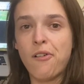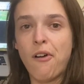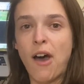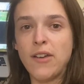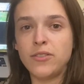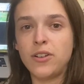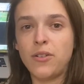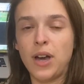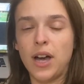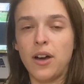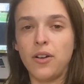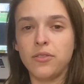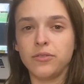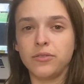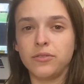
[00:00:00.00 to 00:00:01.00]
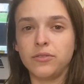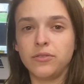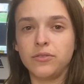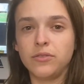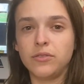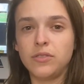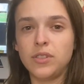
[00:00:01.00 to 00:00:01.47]
I don't know how
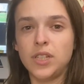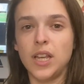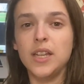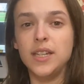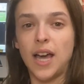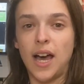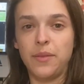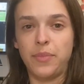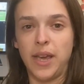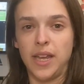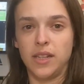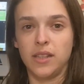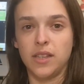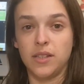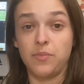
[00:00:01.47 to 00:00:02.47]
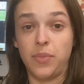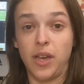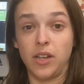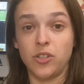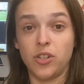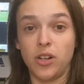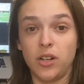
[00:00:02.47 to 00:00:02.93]
to not paint this
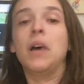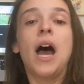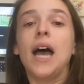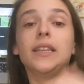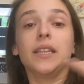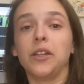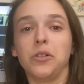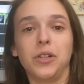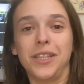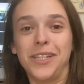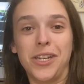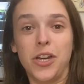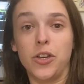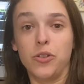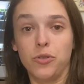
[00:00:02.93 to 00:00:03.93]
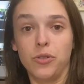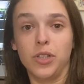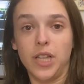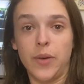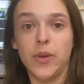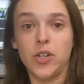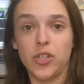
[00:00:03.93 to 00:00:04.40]
picture. I literally did a Google
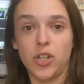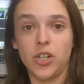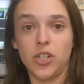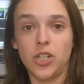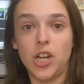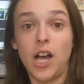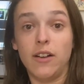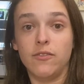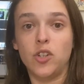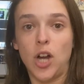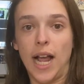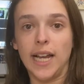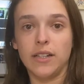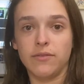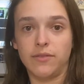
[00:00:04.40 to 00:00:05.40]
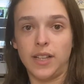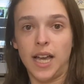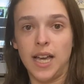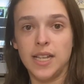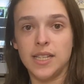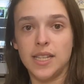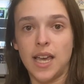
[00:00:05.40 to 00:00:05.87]
image search of
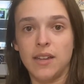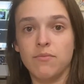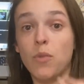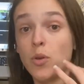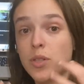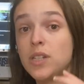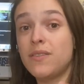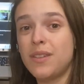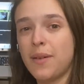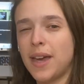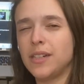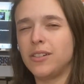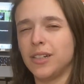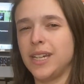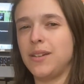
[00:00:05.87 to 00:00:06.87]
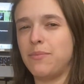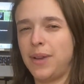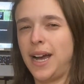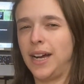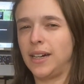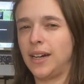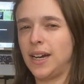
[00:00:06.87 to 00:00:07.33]
dragonflies and most of them had green
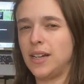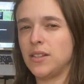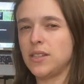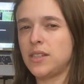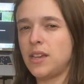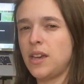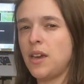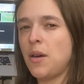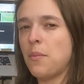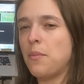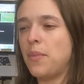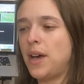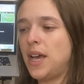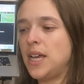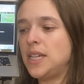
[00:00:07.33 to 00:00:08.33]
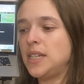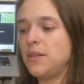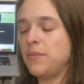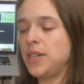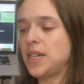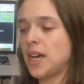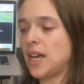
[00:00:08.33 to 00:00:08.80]
backgrounds, but
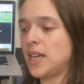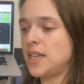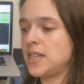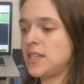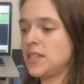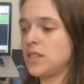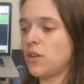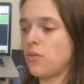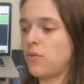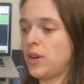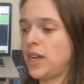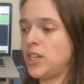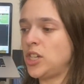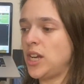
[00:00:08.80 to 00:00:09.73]
because wedge